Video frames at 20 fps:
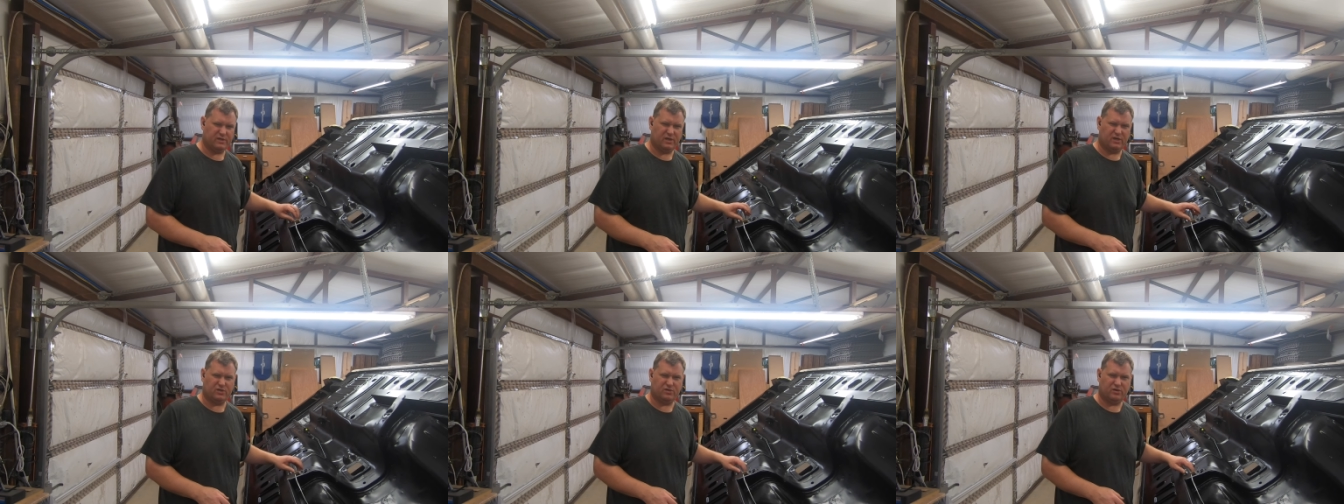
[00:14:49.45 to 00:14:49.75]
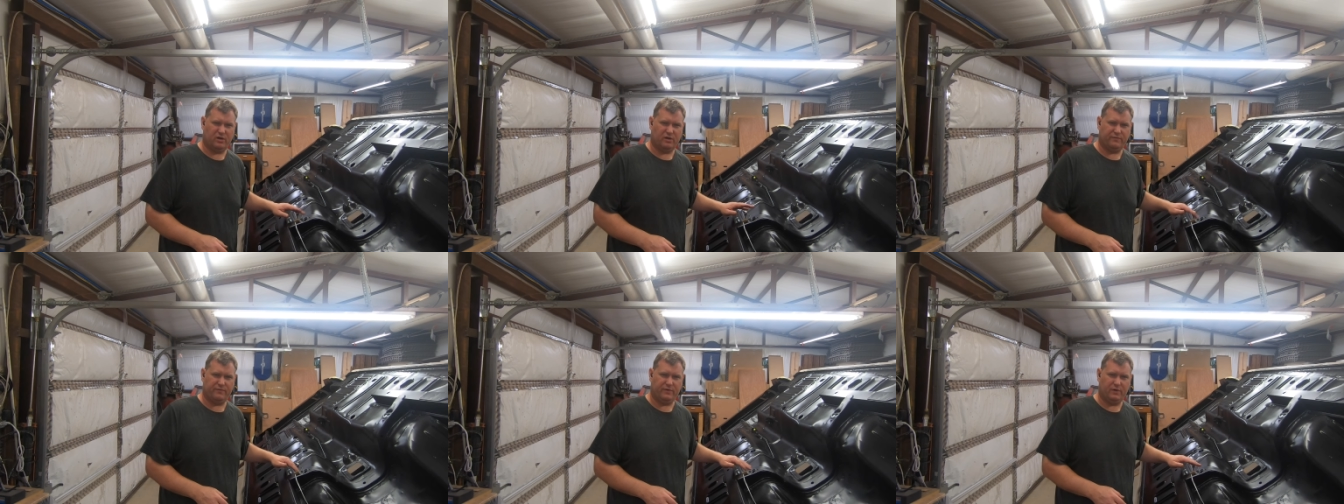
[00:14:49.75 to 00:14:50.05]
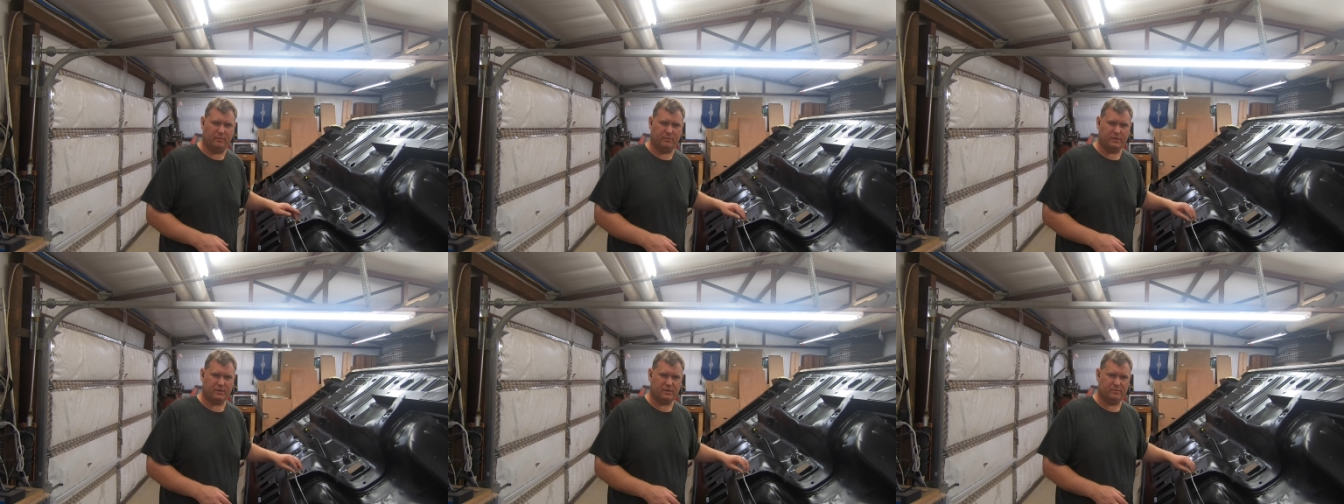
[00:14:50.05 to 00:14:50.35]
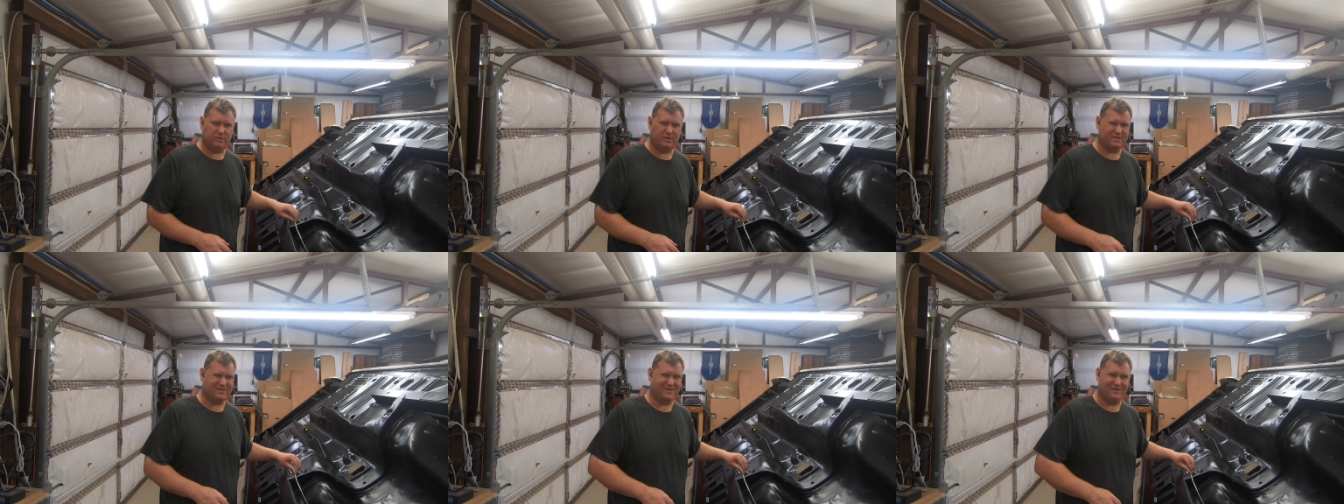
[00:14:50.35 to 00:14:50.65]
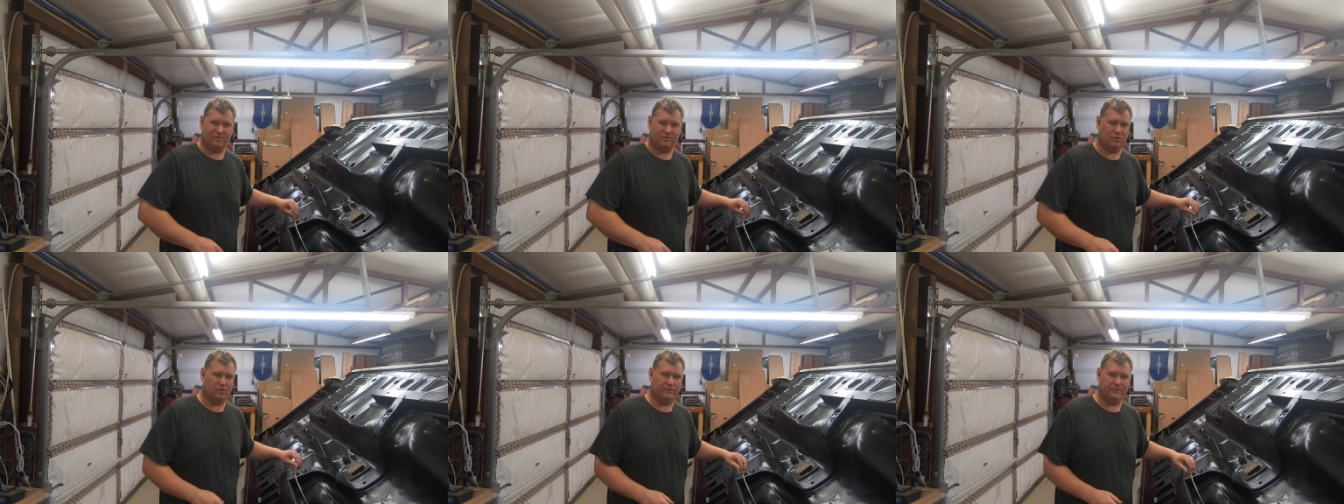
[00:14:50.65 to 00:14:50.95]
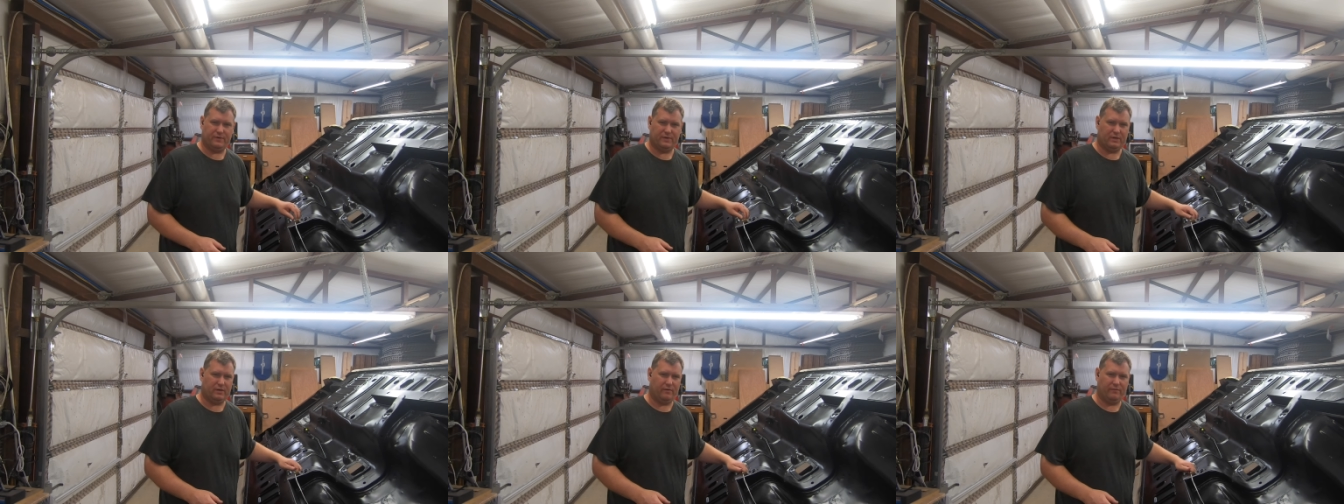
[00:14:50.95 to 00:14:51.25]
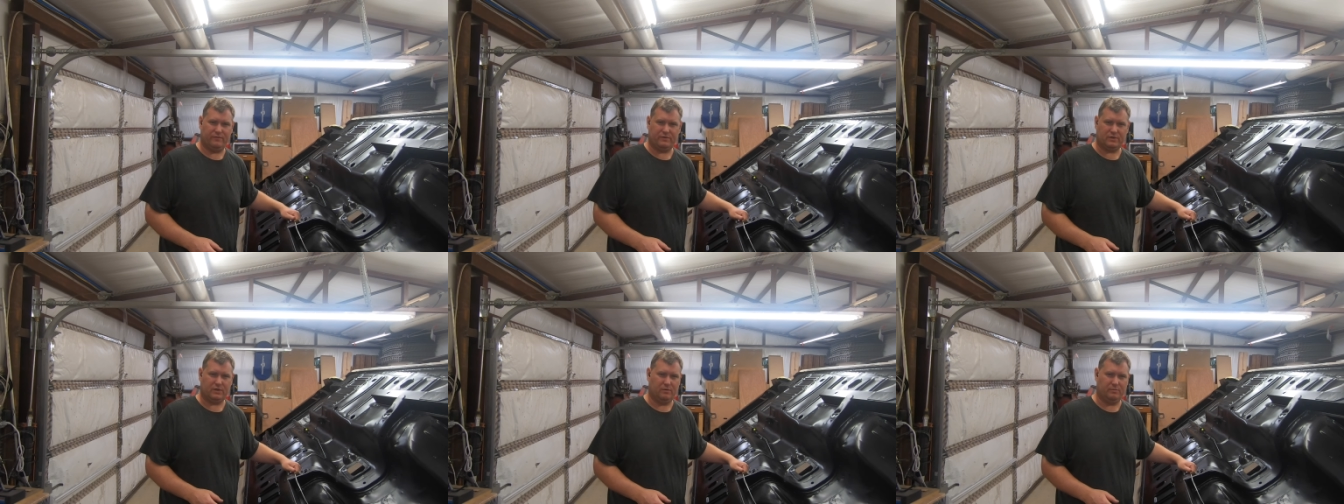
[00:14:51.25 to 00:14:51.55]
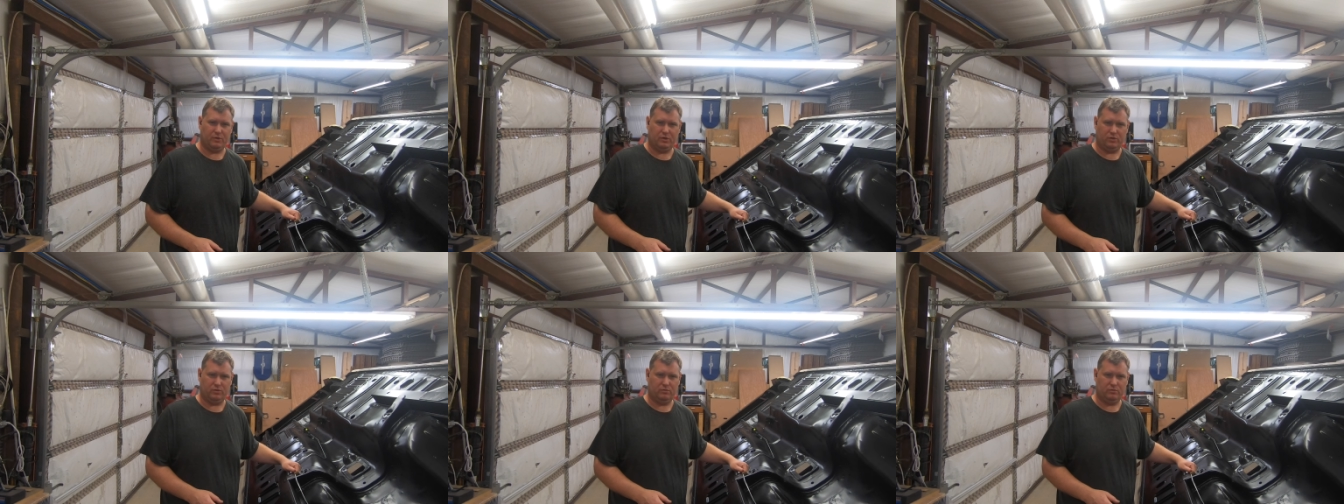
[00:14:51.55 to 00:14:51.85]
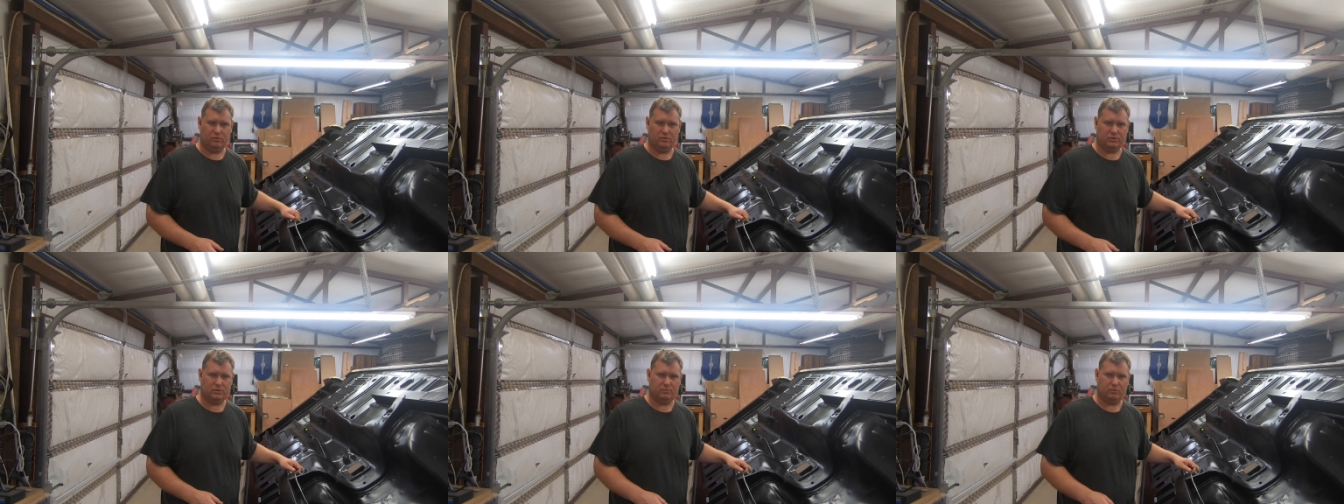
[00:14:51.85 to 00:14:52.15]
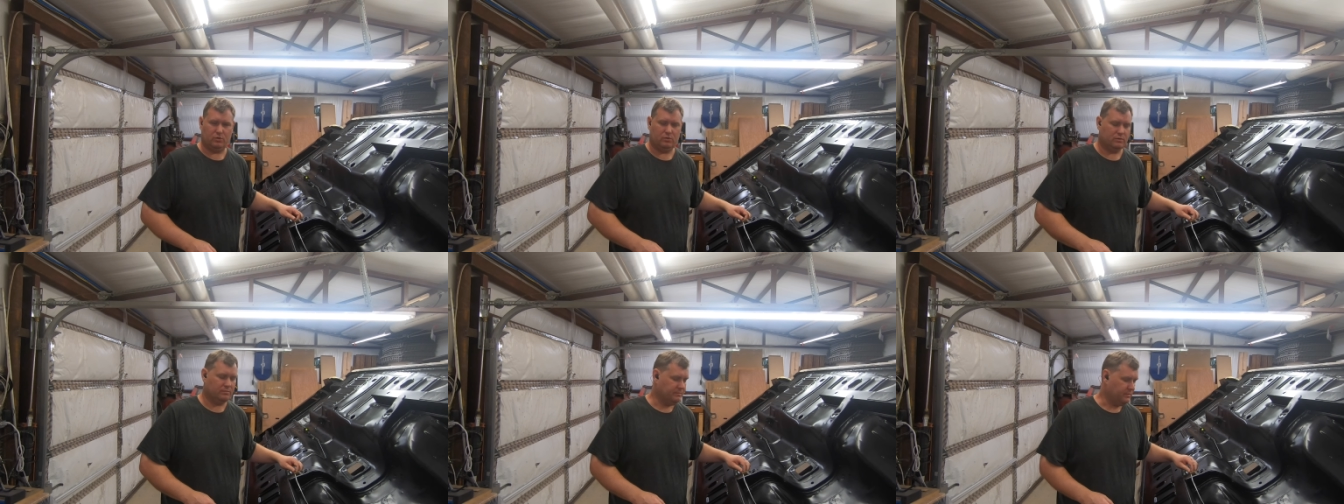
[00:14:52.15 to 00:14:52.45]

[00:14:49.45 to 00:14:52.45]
I tried filming some of this. I don't know if any of it's going to be usable,